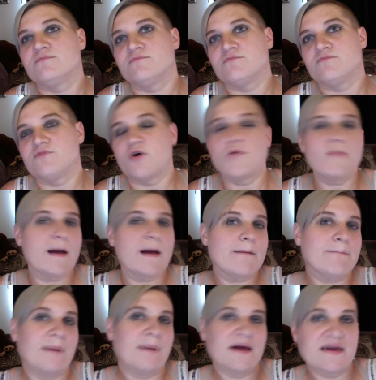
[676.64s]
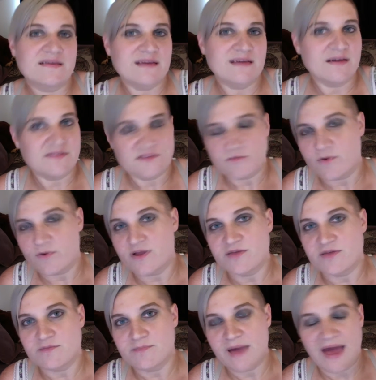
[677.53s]
rode my bike down this
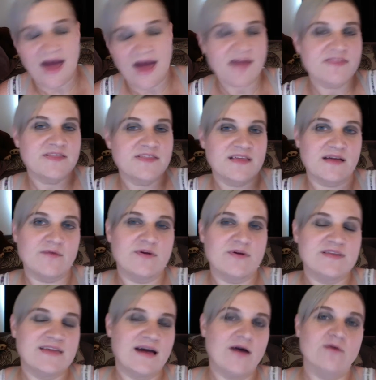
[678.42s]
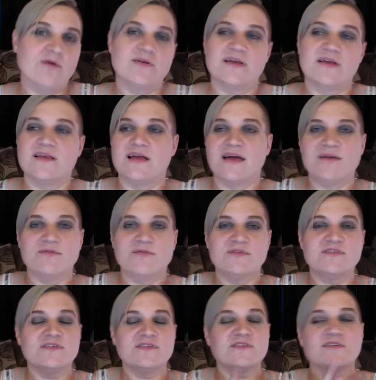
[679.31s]
one path that I went down, and it
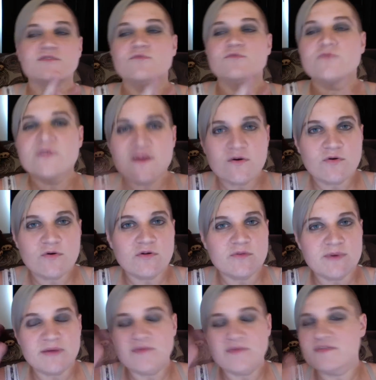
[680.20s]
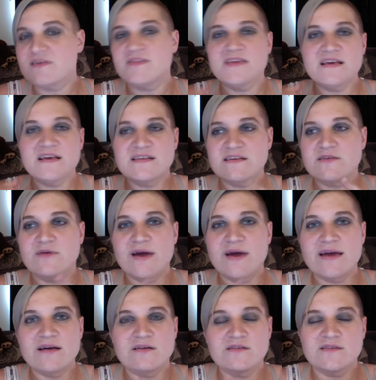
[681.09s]
was just really cool to be able to see things at new
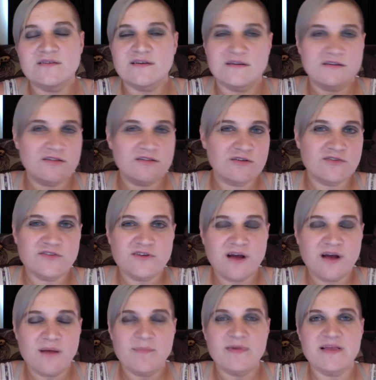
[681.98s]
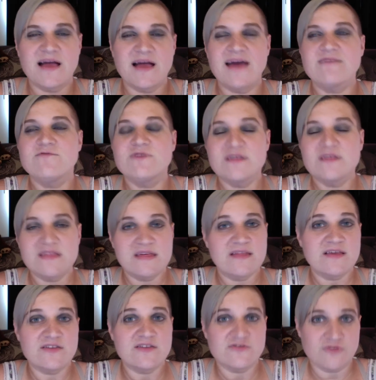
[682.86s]
angles and closer up, and I really
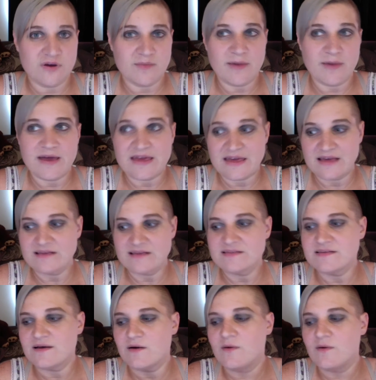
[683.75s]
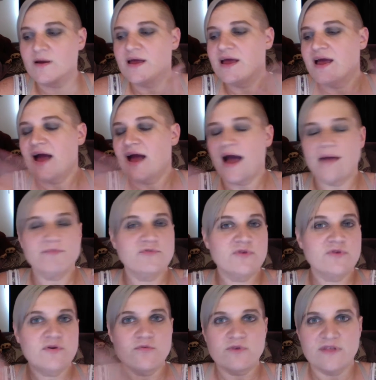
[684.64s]
enjoy biking. So I'm
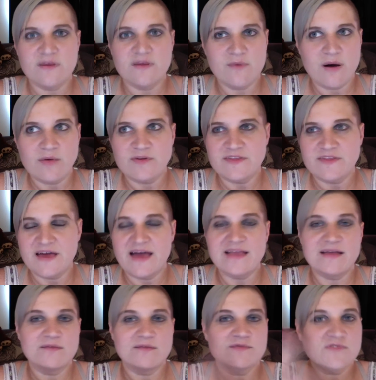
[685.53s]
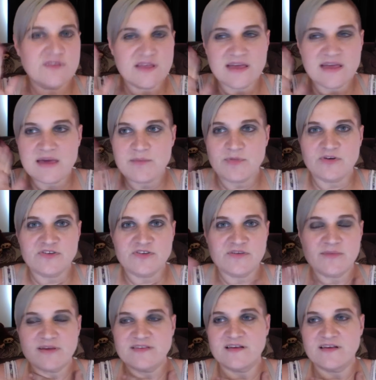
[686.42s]
doing really well with that, and I'm just going to keep
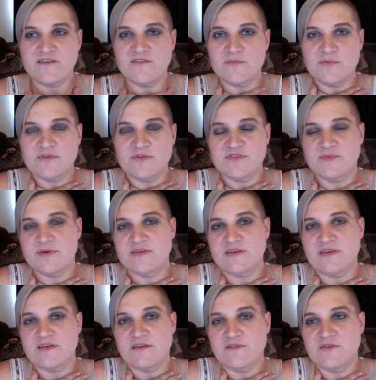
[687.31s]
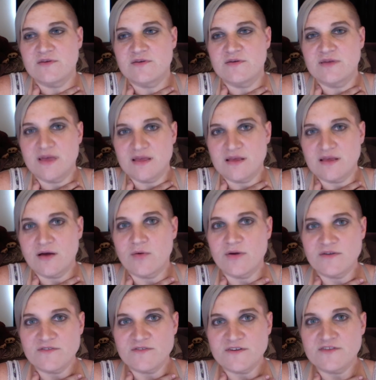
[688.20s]
pushing myself and
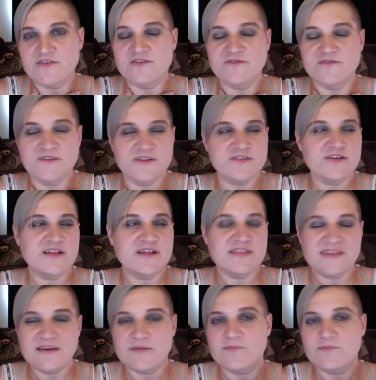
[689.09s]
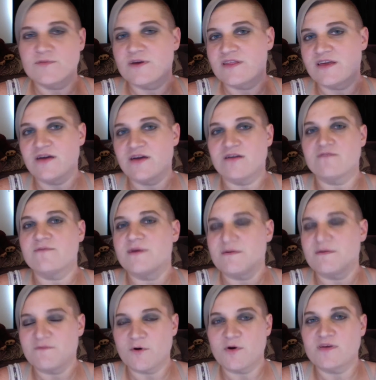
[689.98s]
going further and further. I think I'm really going to
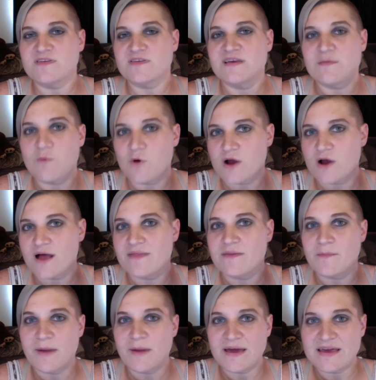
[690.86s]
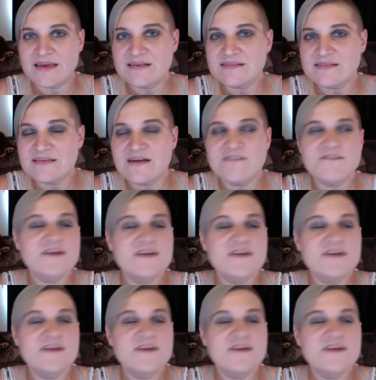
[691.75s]
be focusing more on the biking stuff